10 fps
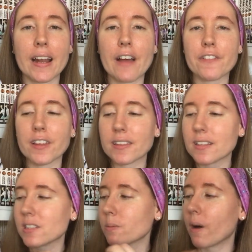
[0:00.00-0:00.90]
I feel like
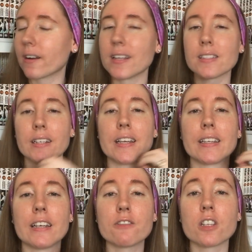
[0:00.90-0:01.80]
this manga is like a
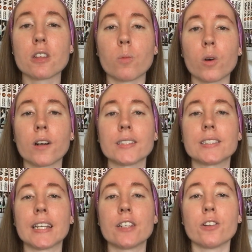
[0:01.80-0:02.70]
gift to the world
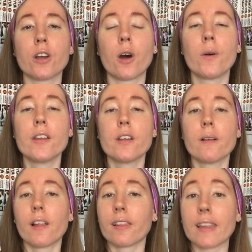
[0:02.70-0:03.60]
saying,
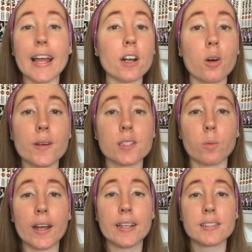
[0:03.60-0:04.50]
light always
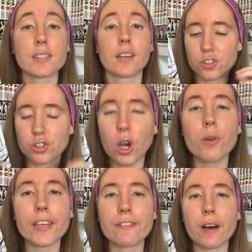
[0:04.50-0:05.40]
wins.
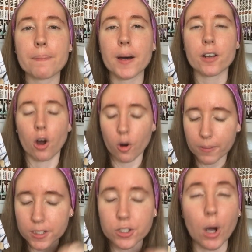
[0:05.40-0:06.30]
Don't give up on hope.
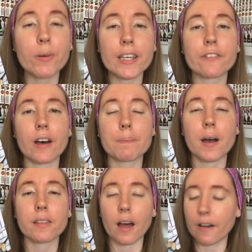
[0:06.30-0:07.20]
Don't give up
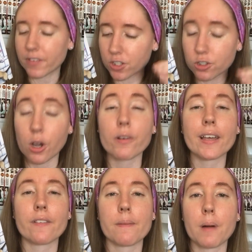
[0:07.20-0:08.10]
on love. Don't
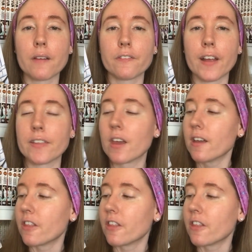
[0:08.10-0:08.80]
give up on faith.